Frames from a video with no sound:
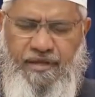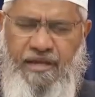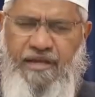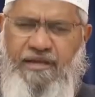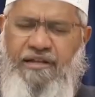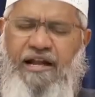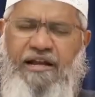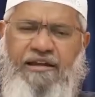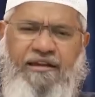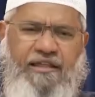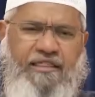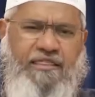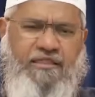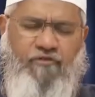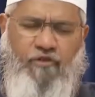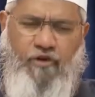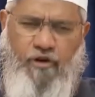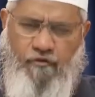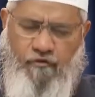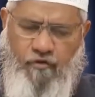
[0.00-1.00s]
It contains the
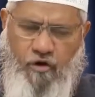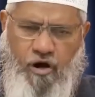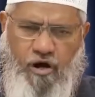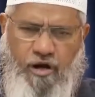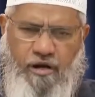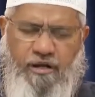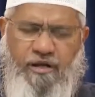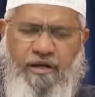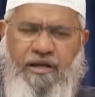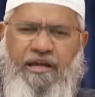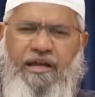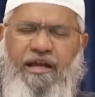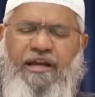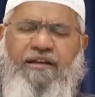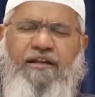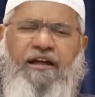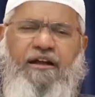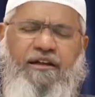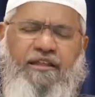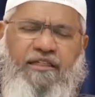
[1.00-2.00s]
word of God. It
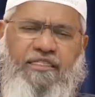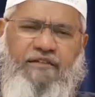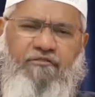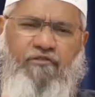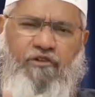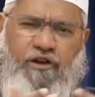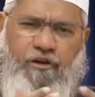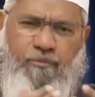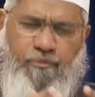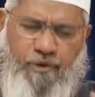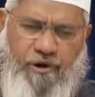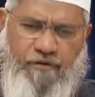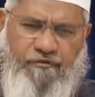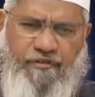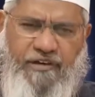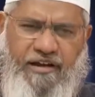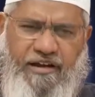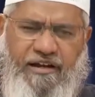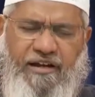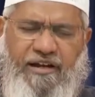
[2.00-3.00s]
contains the word of
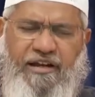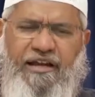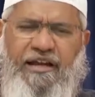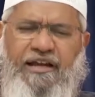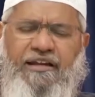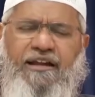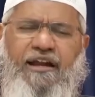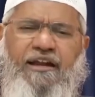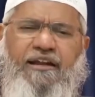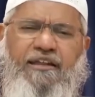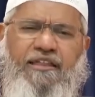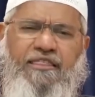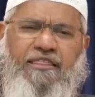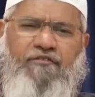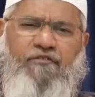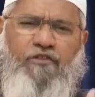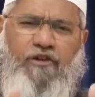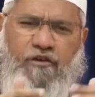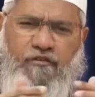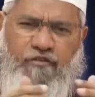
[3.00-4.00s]
prophet. It contains the
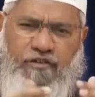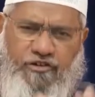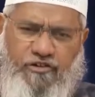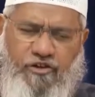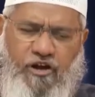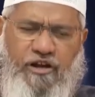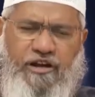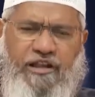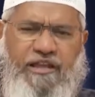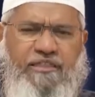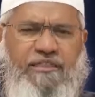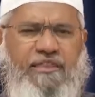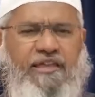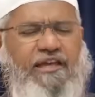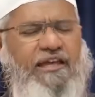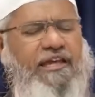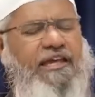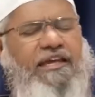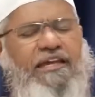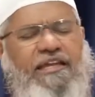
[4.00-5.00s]
word of historian.
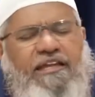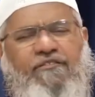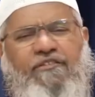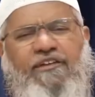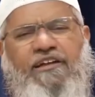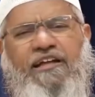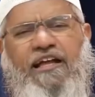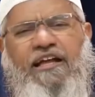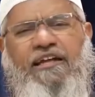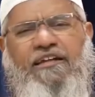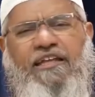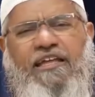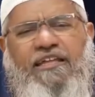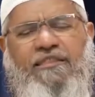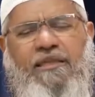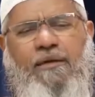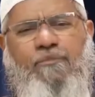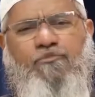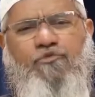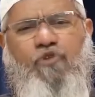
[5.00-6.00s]
It even
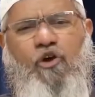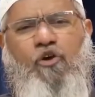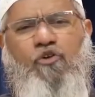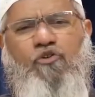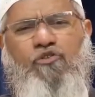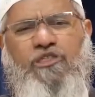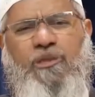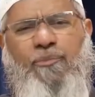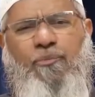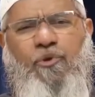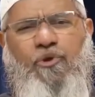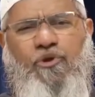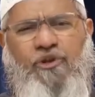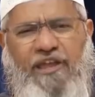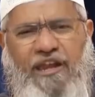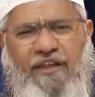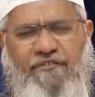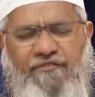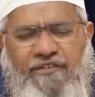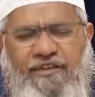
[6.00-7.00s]
contains, I'm sorry to say,
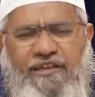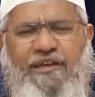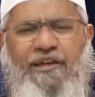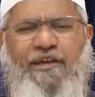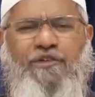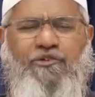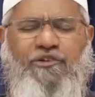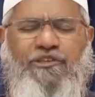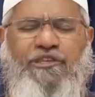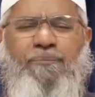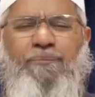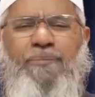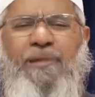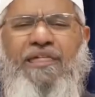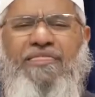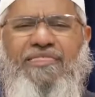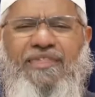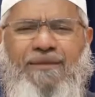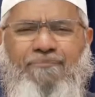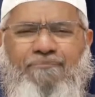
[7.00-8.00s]
pornography. So the
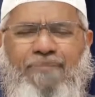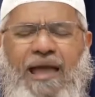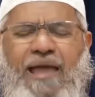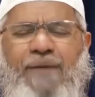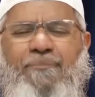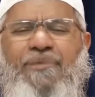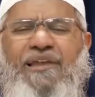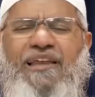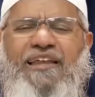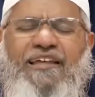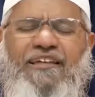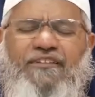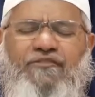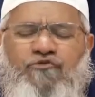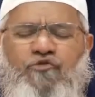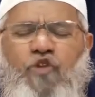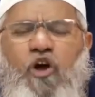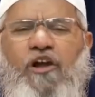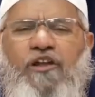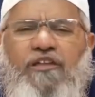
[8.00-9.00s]
present Bible is
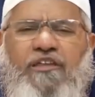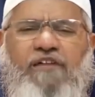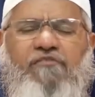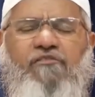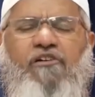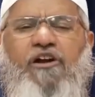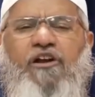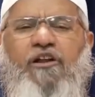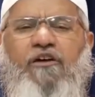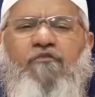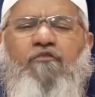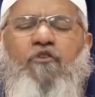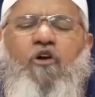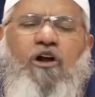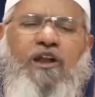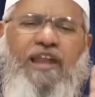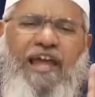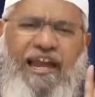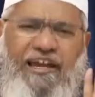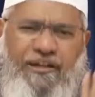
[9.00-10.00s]
not the word of
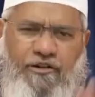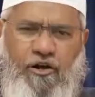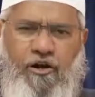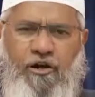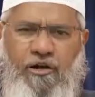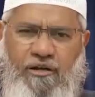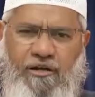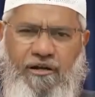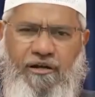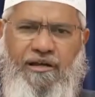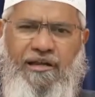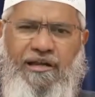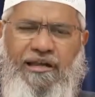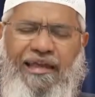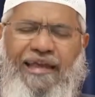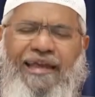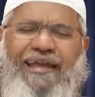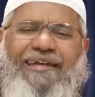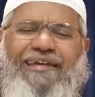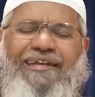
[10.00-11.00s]
God at all.
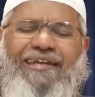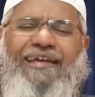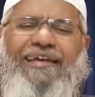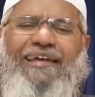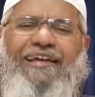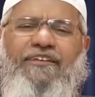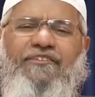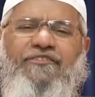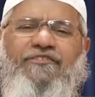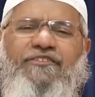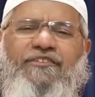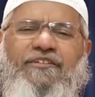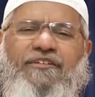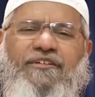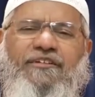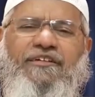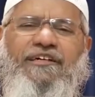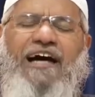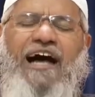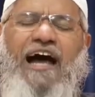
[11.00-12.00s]
It is
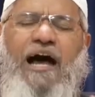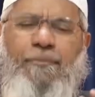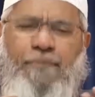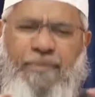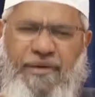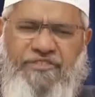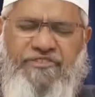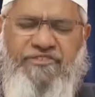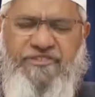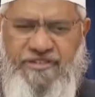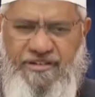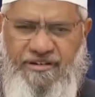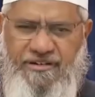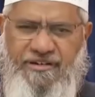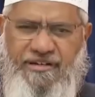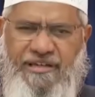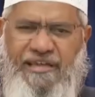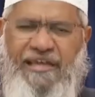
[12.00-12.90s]
a mixture.